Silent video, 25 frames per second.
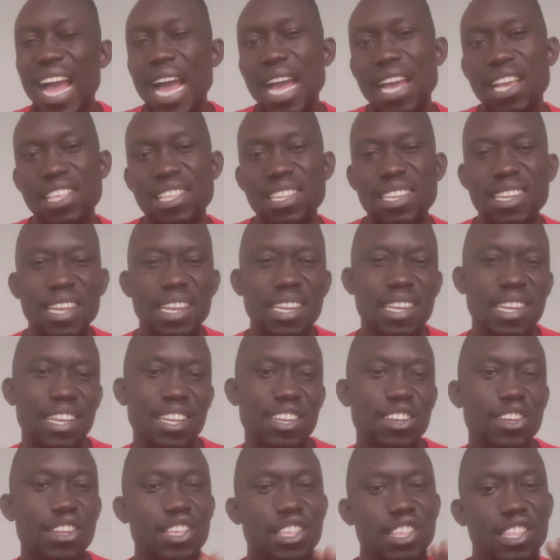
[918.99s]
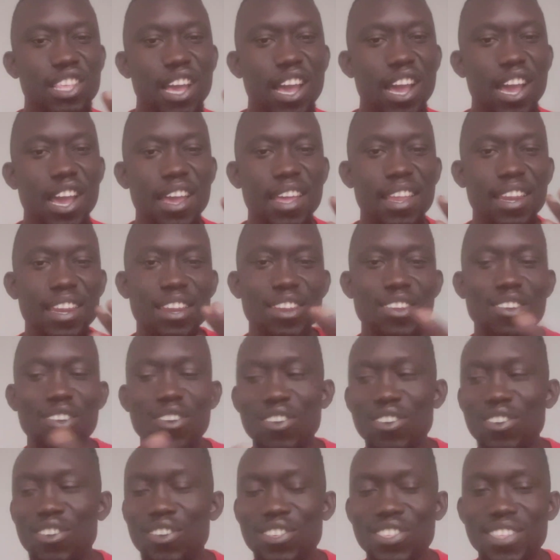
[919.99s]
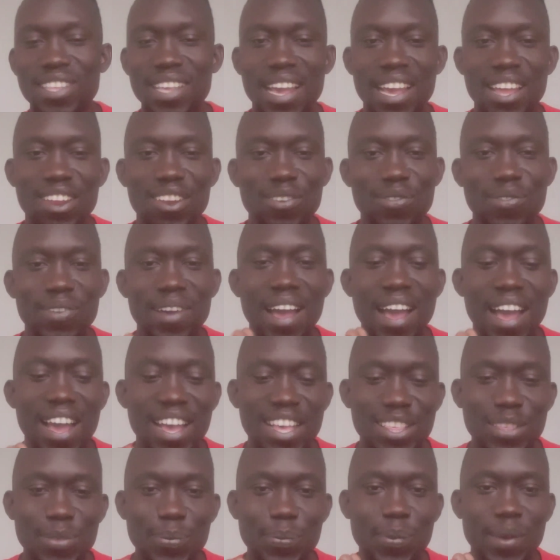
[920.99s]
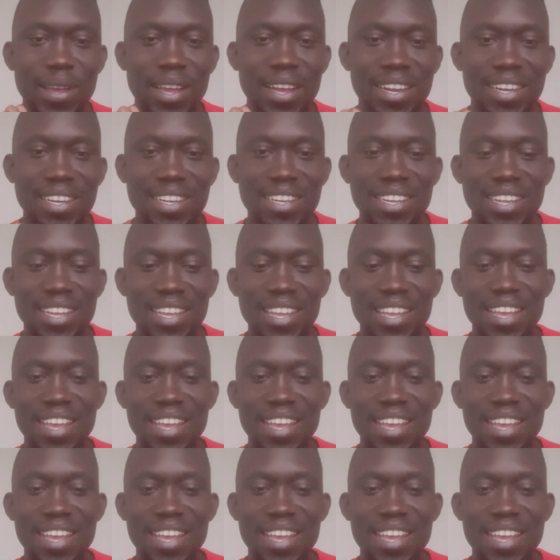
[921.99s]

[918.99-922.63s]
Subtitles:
aesthetic design, all those kind of aspects,